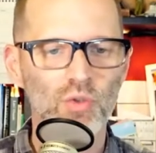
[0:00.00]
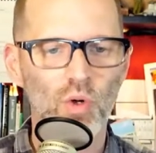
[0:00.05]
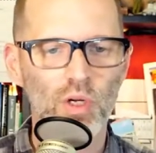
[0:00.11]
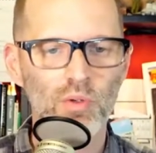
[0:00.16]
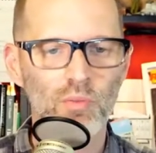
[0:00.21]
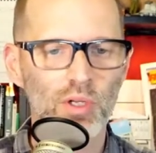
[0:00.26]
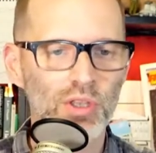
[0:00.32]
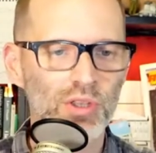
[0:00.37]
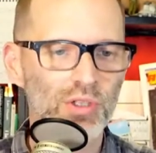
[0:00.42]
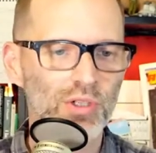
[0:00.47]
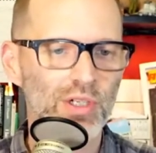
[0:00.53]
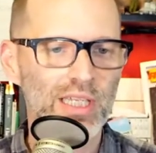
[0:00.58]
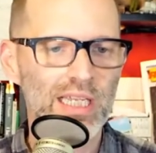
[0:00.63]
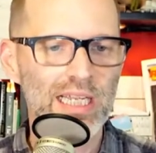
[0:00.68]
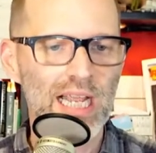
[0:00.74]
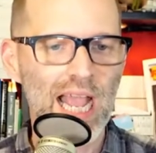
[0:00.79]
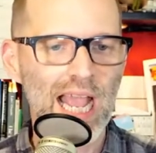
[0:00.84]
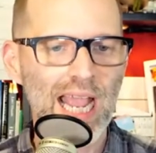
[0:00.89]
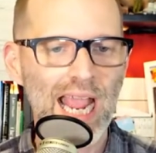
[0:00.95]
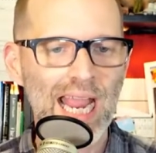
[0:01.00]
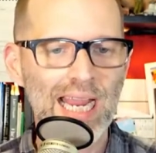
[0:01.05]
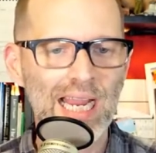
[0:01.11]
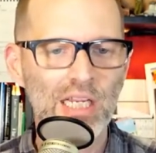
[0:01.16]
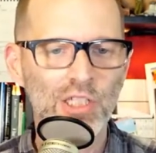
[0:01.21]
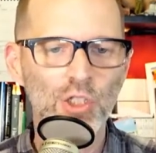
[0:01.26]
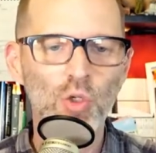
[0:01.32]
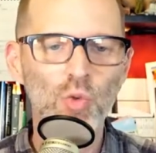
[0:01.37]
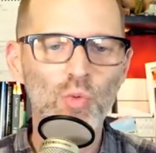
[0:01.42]
21.38
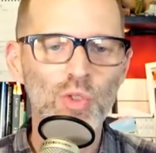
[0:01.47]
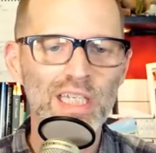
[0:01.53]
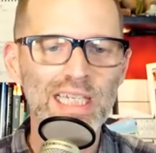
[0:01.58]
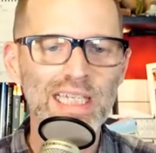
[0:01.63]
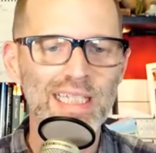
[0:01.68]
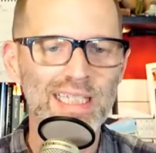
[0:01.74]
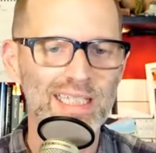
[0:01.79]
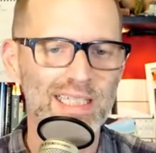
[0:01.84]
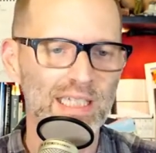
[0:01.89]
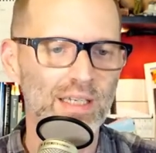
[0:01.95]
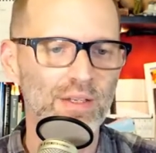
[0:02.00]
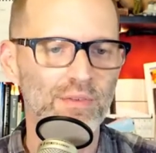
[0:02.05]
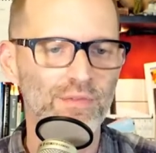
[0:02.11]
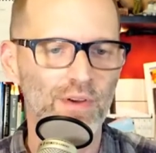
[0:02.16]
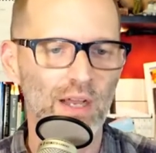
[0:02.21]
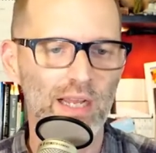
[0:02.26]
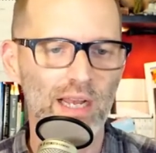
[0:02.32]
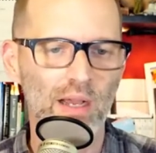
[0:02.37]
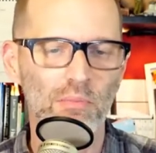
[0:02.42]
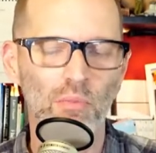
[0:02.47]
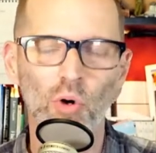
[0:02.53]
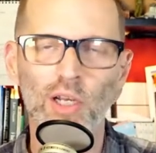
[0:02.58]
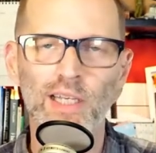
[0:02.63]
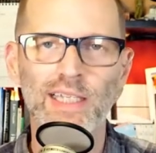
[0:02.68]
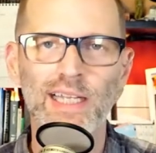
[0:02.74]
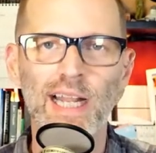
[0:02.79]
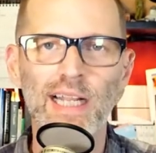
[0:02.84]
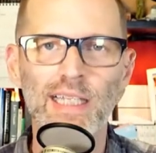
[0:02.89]
UTC. Find out more
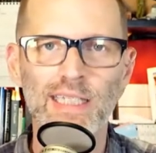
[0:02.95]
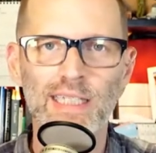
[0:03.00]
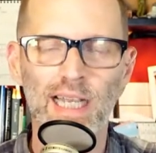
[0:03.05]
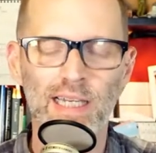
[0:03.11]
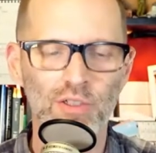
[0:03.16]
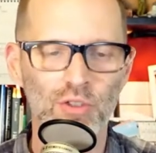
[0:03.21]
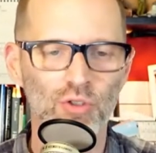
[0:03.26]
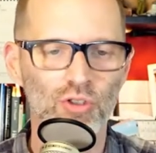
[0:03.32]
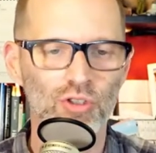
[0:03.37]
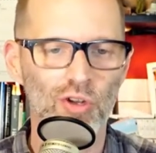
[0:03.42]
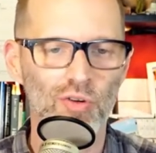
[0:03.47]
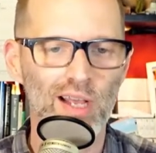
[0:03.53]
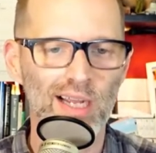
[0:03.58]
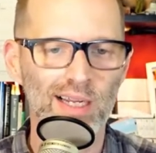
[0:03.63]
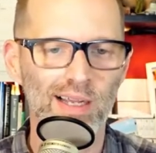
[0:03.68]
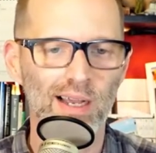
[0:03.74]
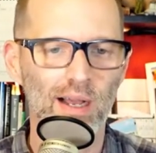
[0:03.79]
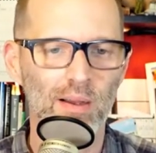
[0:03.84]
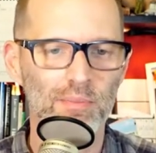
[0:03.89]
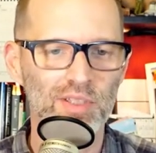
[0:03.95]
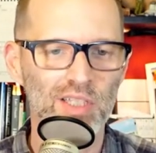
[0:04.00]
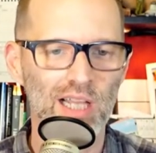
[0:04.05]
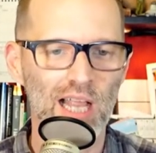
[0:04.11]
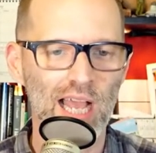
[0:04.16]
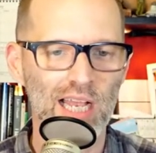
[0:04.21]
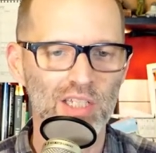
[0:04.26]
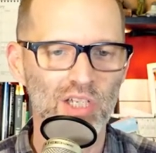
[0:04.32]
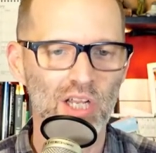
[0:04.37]
at dailytechnewsshow.com
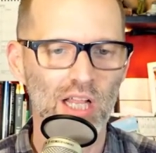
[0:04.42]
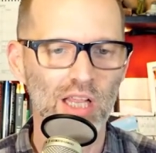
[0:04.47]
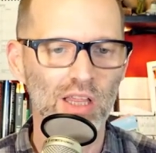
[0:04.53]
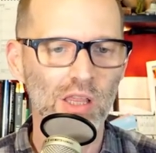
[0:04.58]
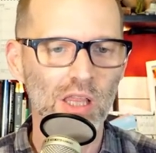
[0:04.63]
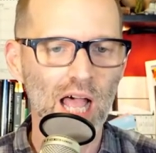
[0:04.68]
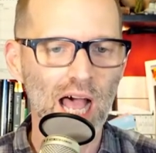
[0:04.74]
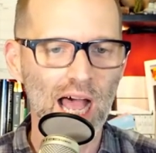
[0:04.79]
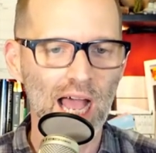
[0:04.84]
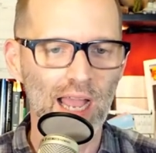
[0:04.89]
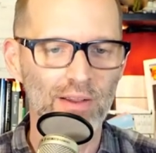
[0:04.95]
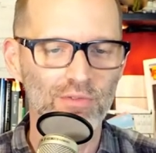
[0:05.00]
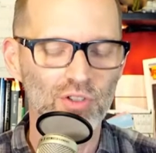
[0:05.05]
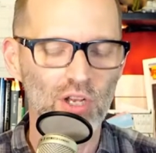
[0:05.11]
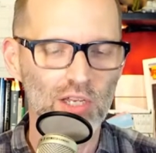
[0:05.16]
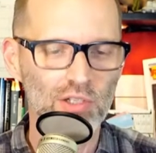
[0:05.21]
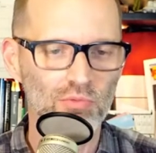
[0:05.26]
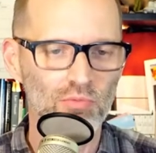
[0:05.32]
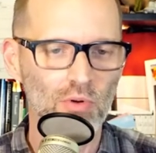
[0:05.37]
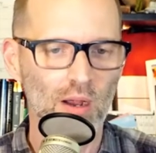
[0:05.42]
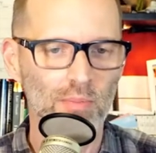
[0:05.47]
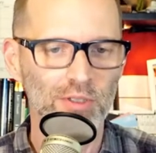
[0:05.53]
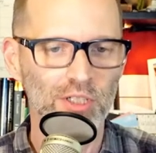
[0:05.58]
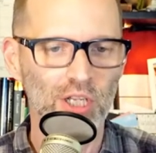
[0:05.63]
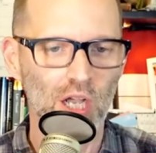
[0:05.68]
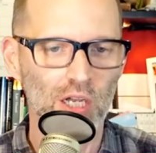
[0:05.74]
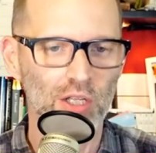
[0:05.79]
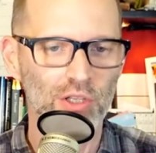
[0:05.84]
slash live. Justin Robert
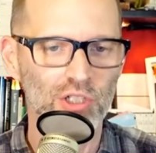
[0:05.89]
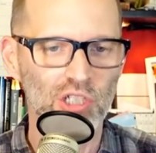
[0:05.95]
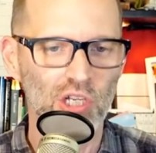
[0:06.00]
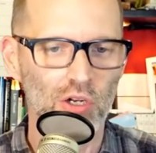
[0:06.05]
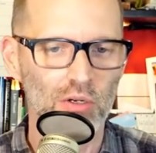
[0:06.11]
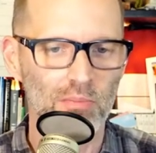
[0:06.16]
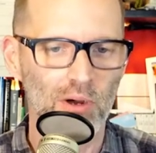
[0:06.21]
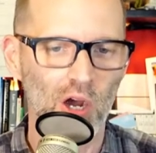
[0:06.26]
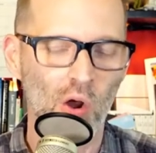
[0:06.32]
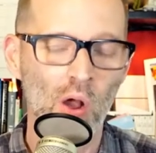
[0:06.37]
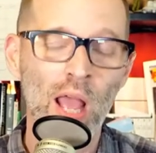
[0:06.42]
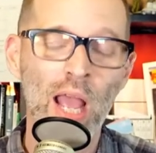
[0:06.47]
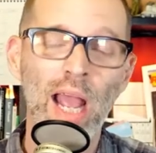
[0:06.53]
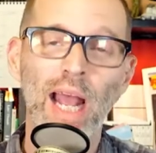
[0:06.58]
Young on the show tomorrow.